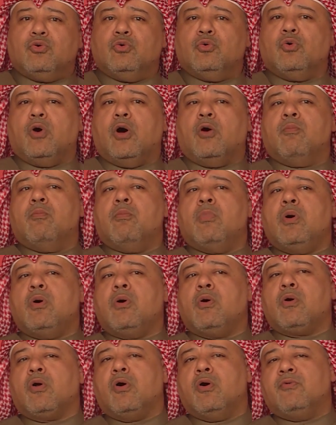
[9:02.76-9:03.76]
to a
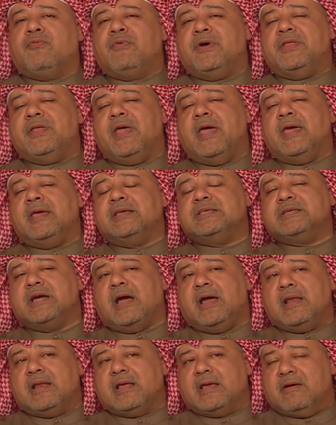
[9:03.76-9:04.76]
more of an
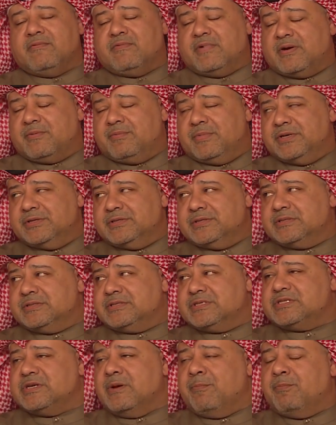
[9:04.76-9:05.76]
agile
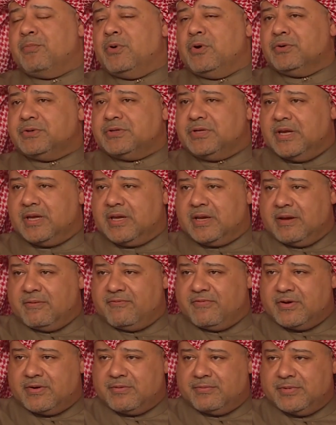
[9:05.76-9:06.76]
government, supporting
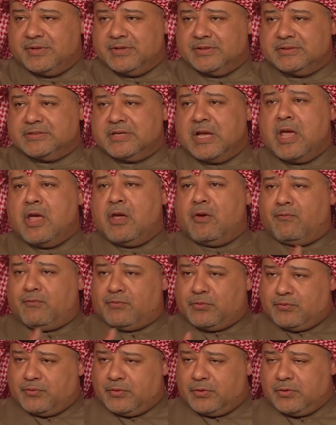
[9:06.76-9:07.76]
government,
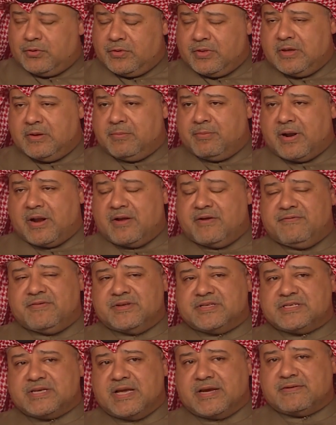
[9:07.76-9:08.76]
to the
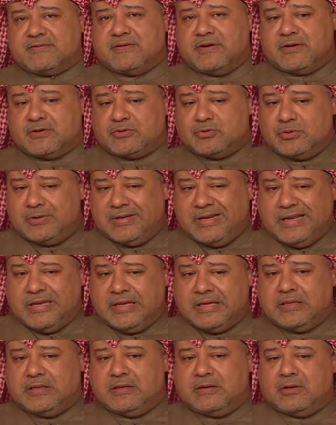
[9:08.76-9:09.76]
private sector, to
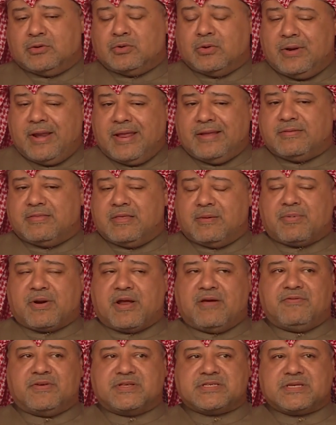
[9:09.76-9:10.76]
let the
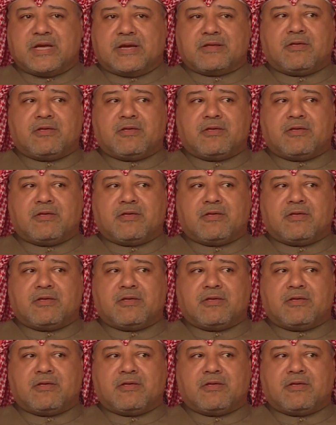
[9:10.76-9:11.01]
private